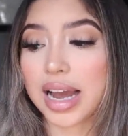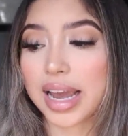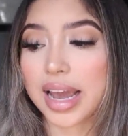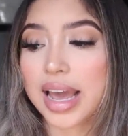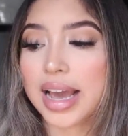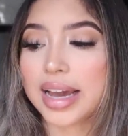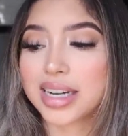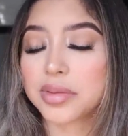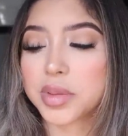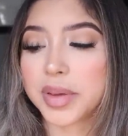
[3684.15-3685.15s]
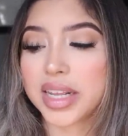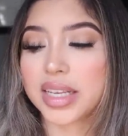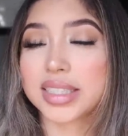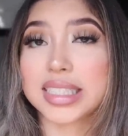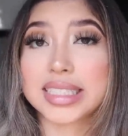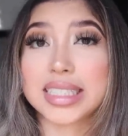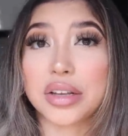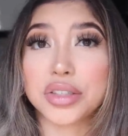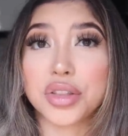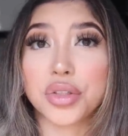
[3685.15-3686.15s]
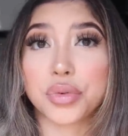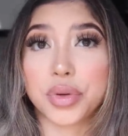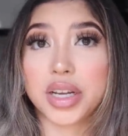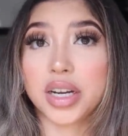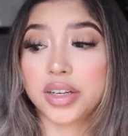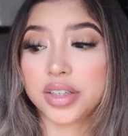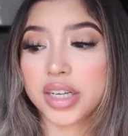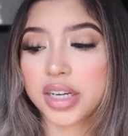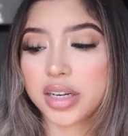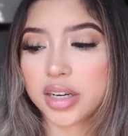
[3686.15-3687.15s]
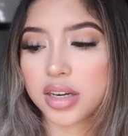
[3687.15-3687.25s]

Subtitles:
I ended up spending $6,300.